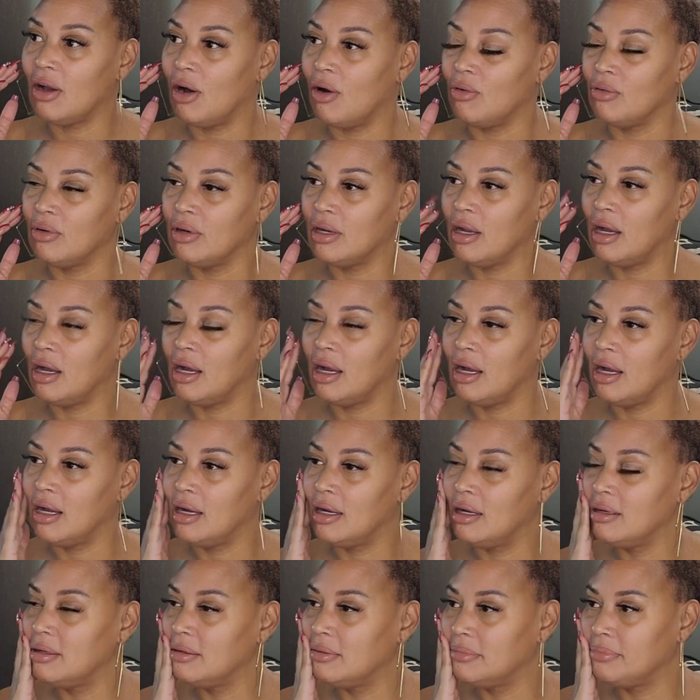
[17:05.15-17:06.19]
on
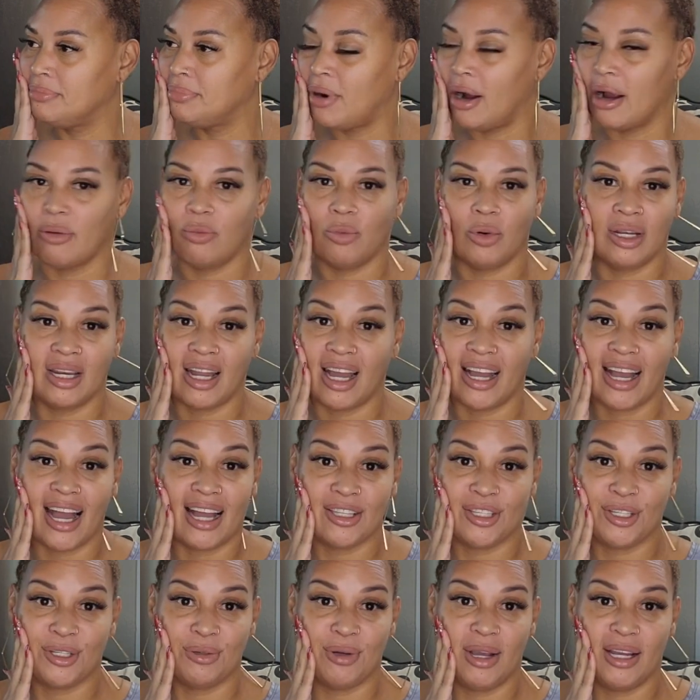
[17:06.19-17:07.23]
uh, part one. I
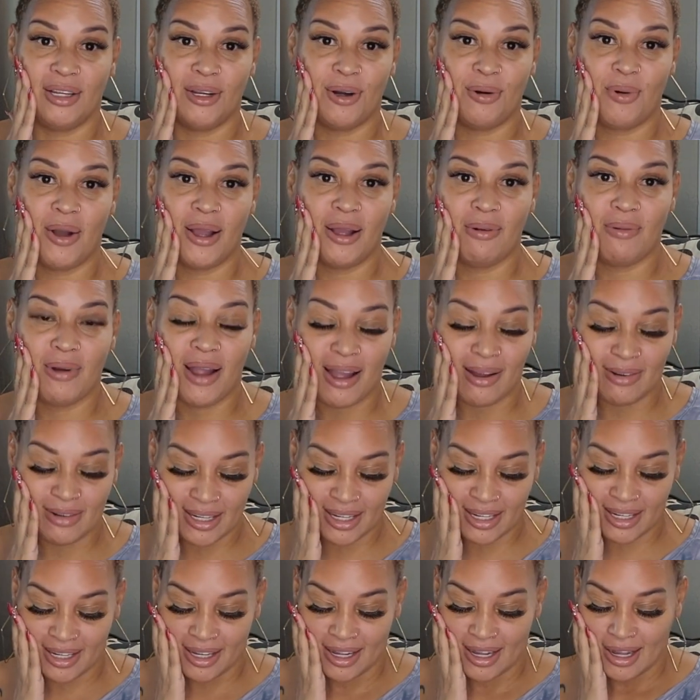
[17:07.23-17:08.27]
got to. Ain't no way around
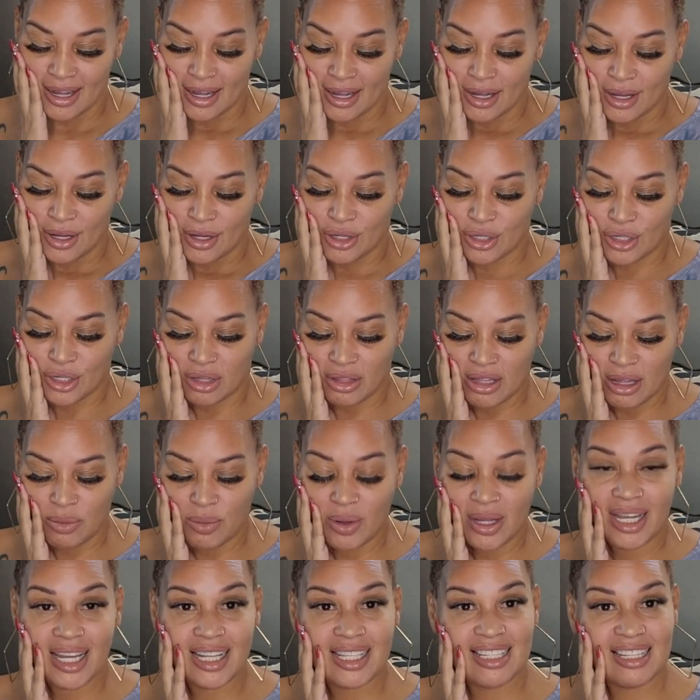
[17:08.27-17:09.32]
it. So then
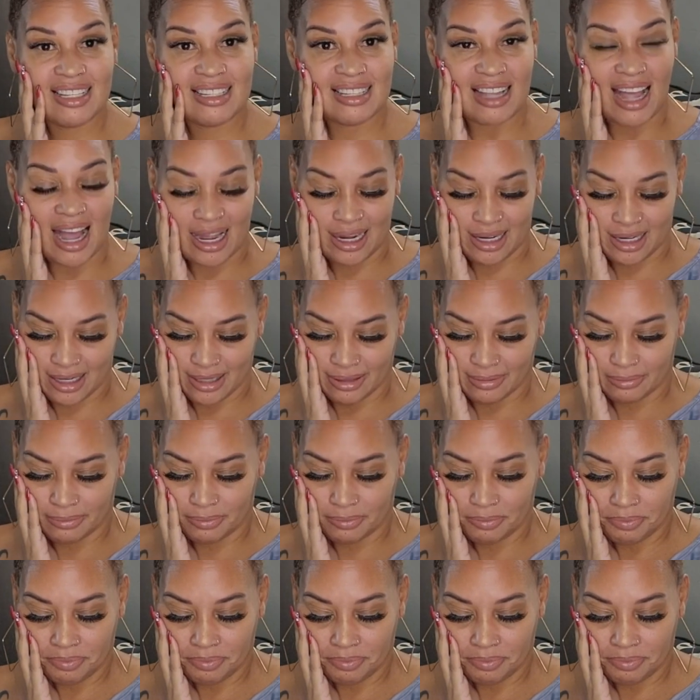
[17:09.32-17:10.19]
we get to Zadia,